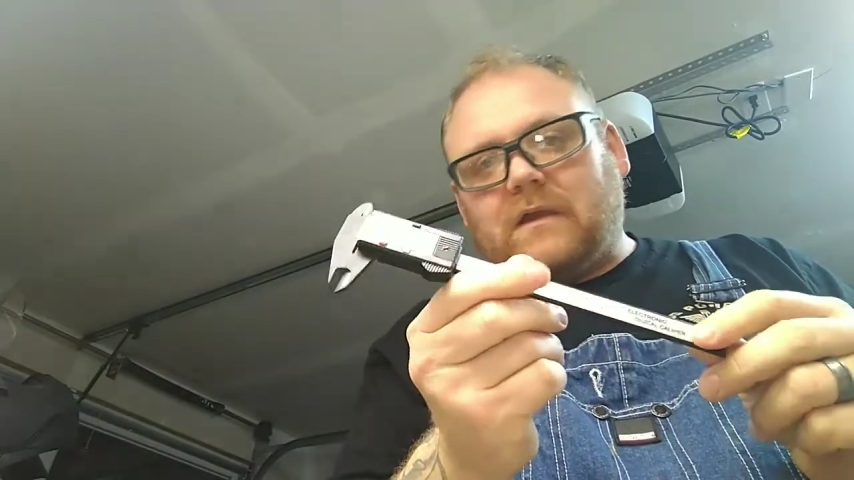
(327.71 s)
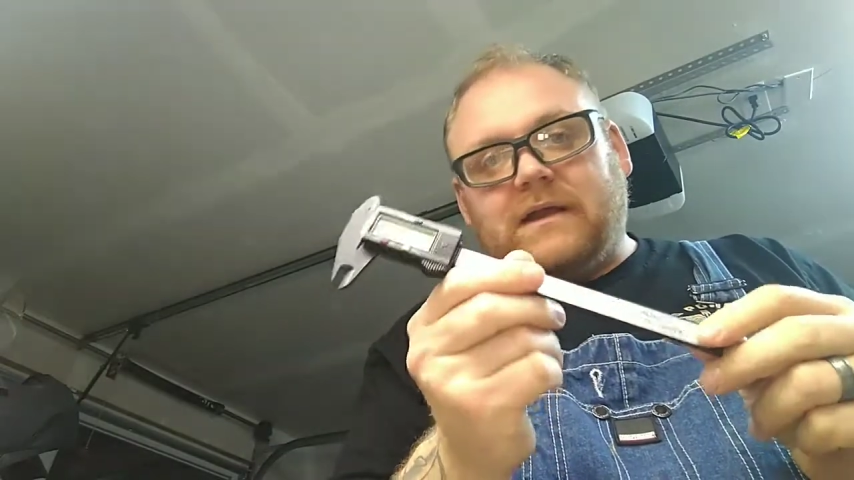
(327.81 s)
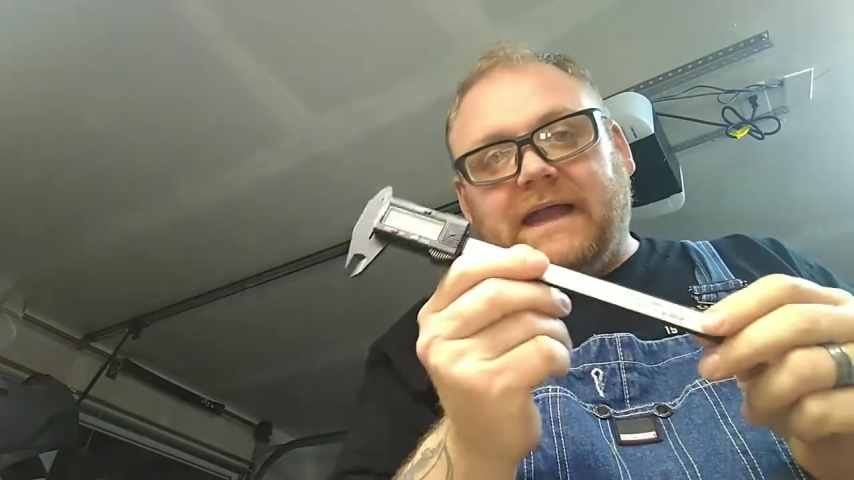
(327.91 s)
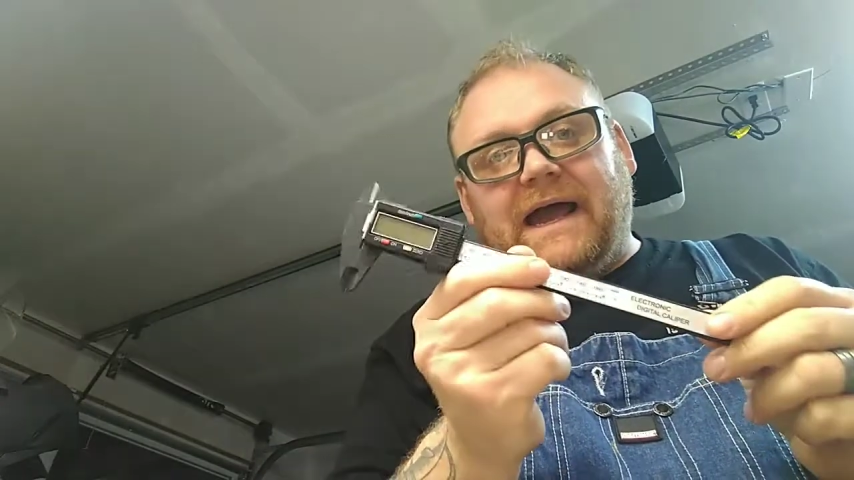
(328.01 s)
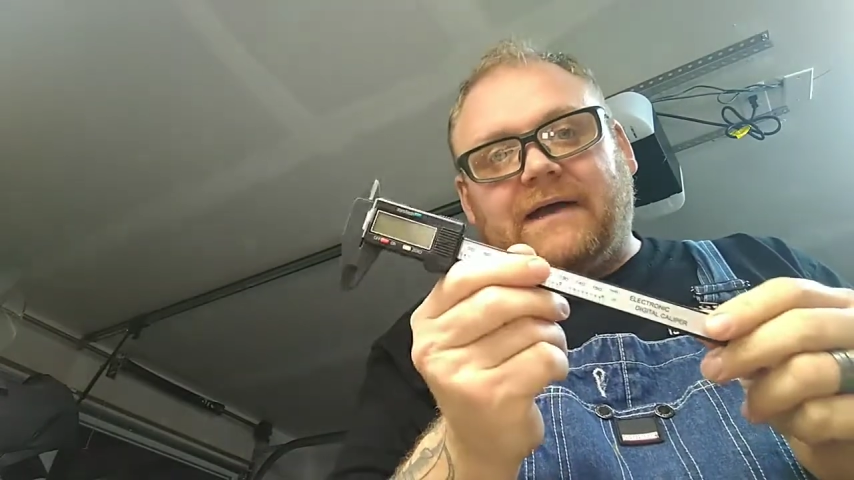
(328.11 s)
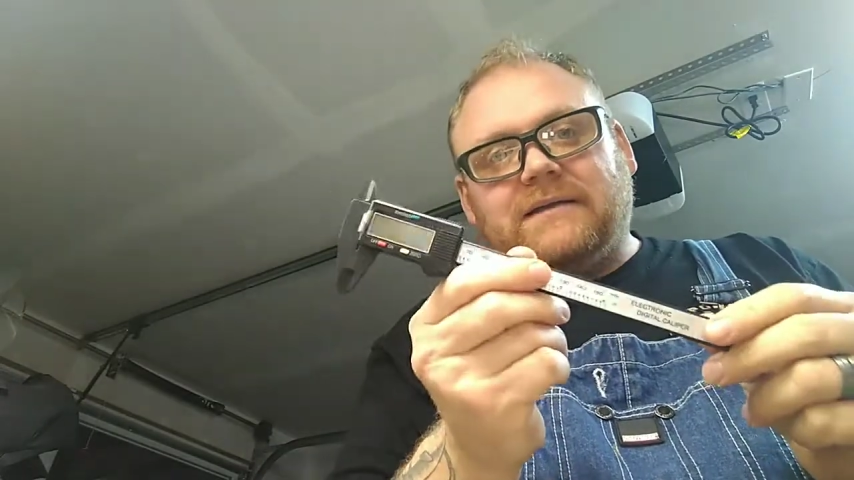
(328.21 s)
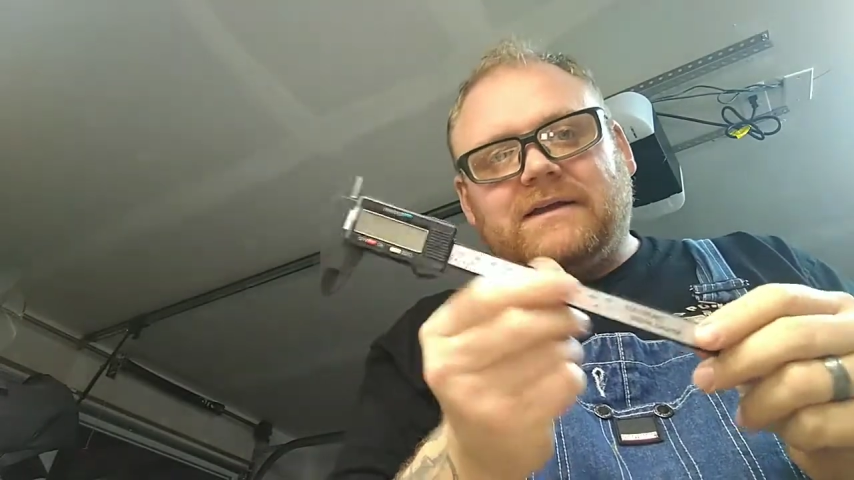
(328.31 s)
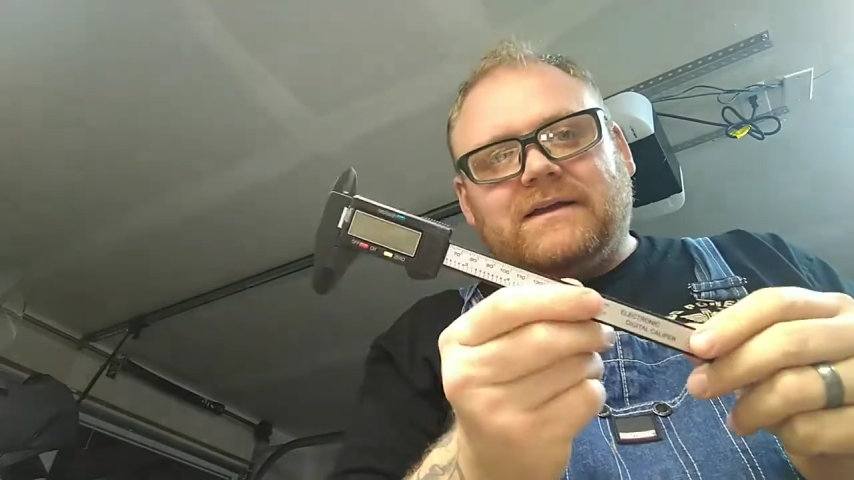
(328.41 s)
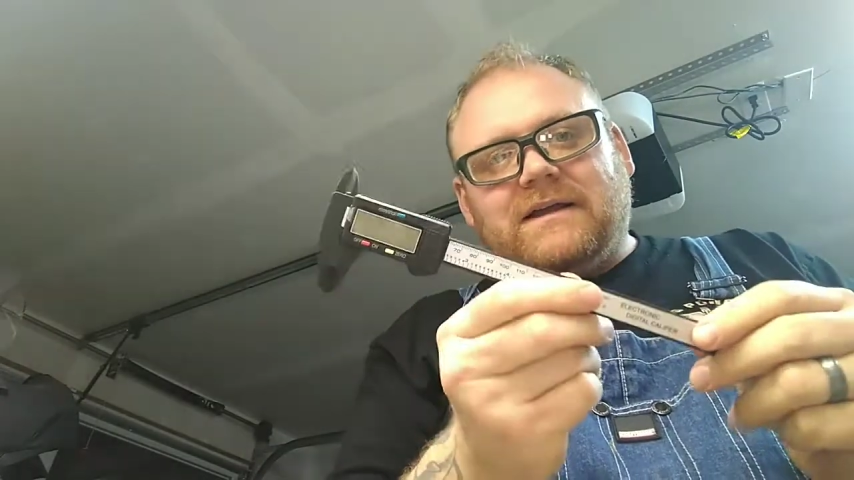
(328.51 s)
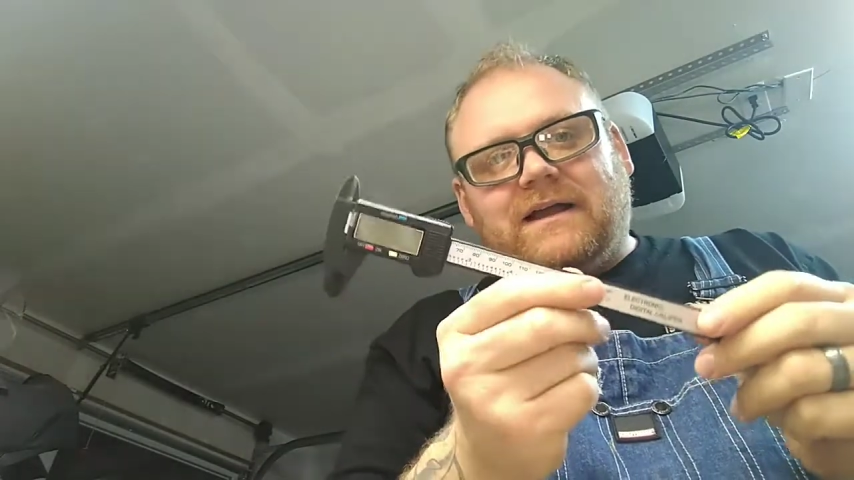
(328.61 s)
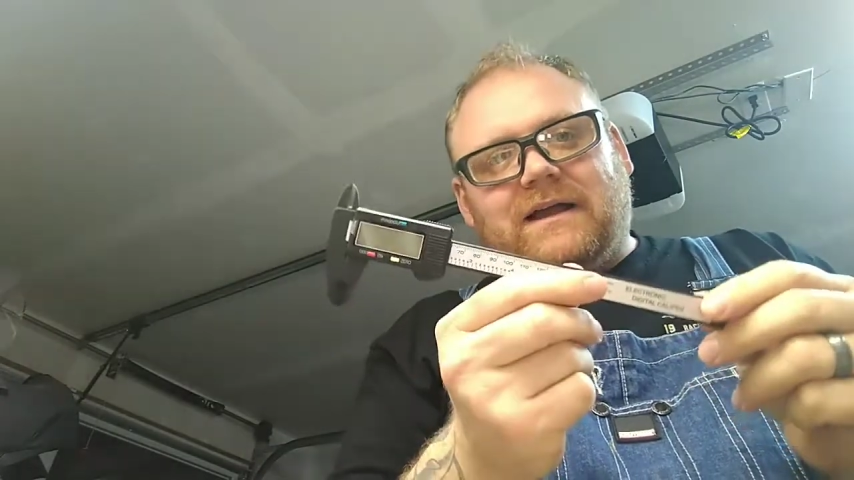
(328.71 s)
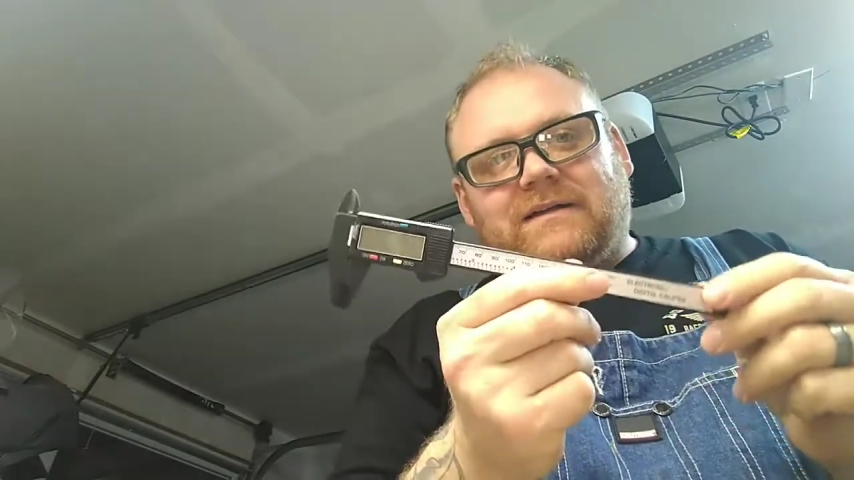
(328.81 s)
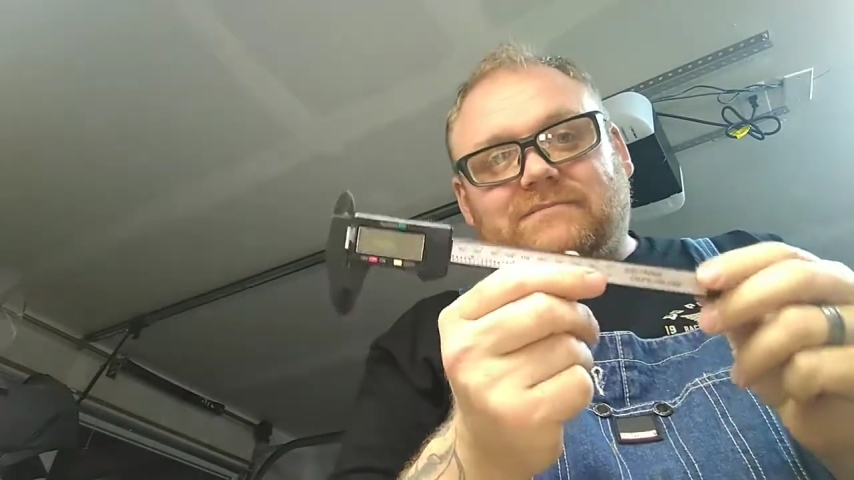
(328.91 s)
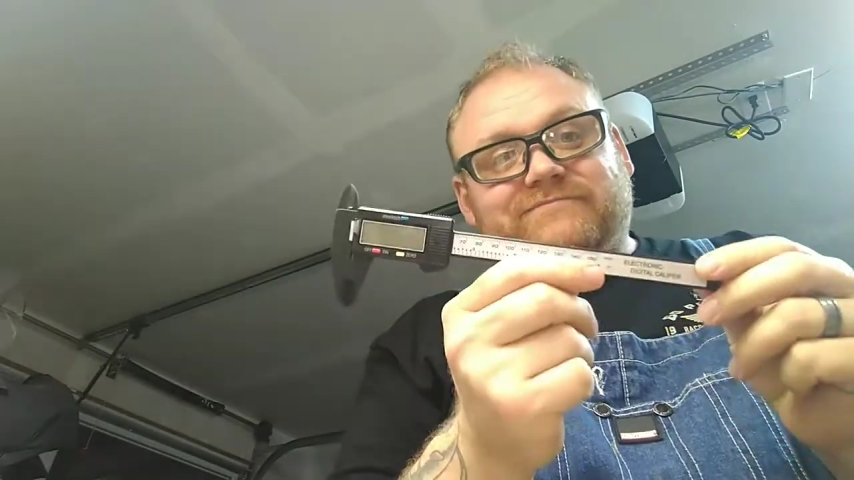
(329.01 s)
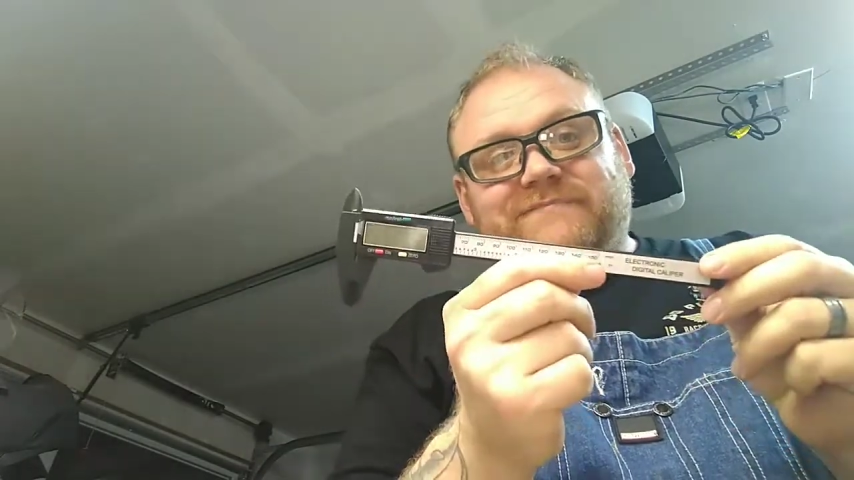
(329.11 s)
yeah,
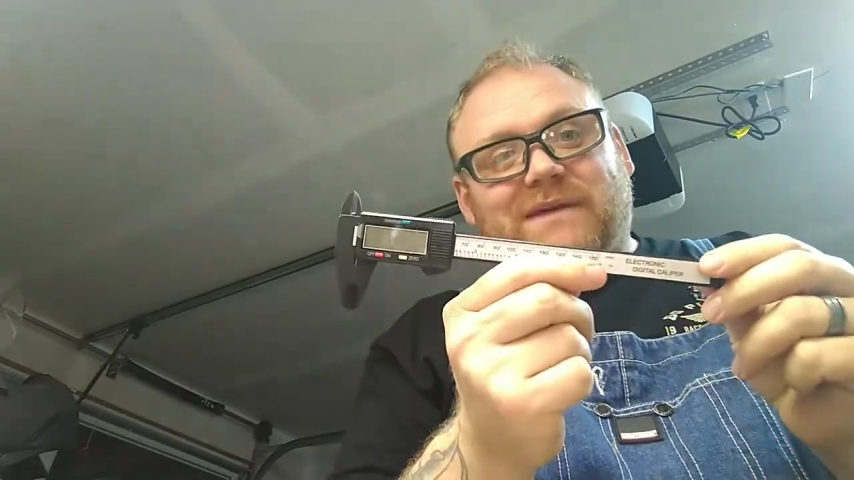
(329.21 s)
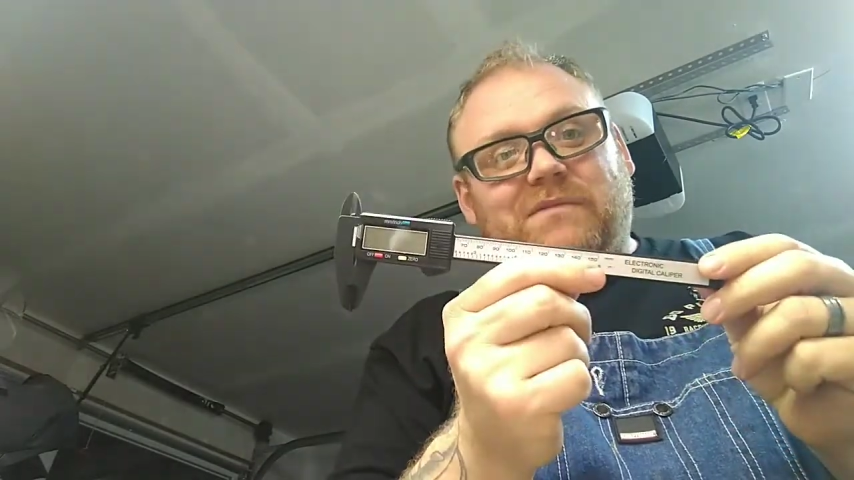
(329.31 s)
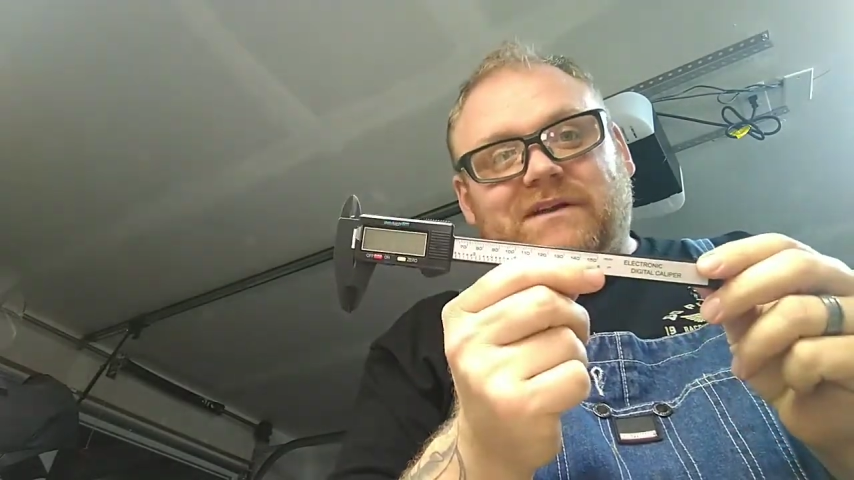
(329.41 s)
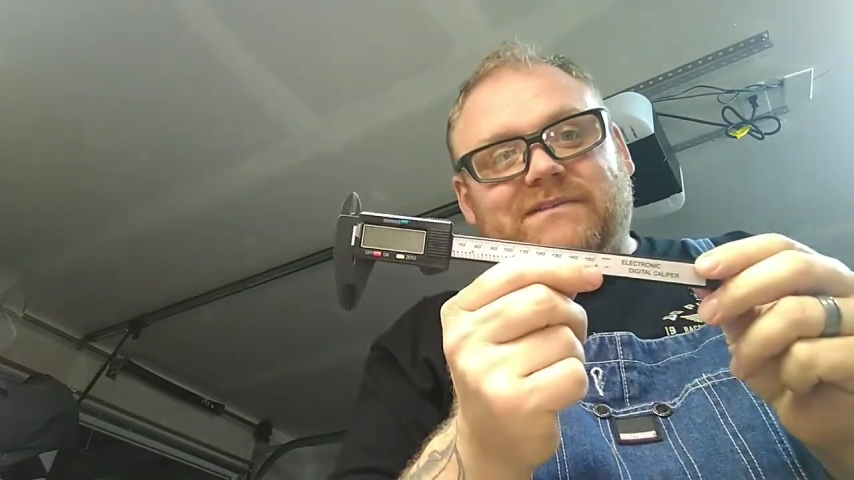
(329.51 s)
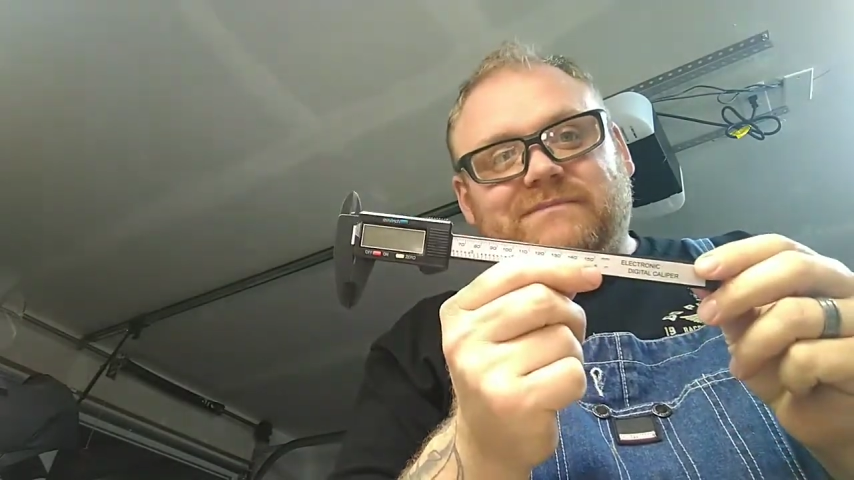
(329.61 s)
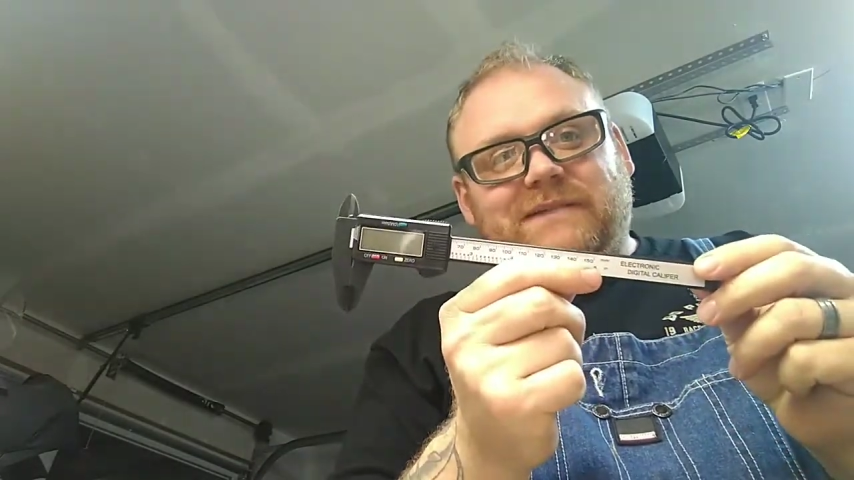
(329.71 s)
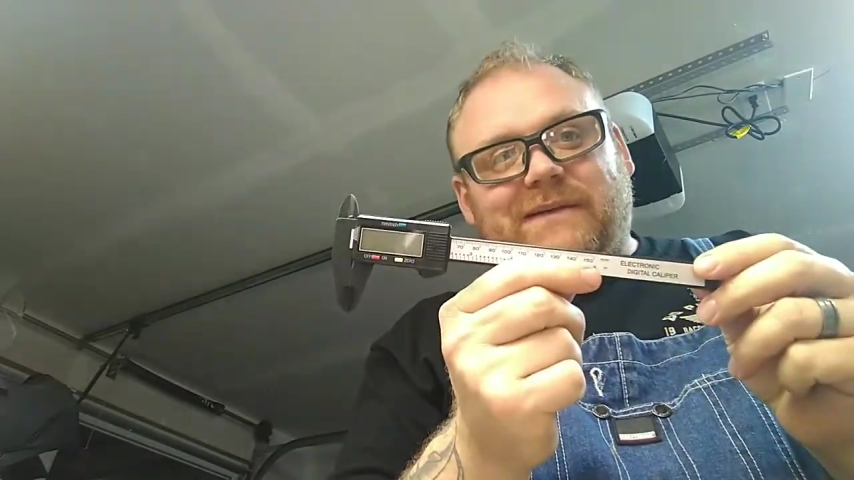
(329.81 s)
$10,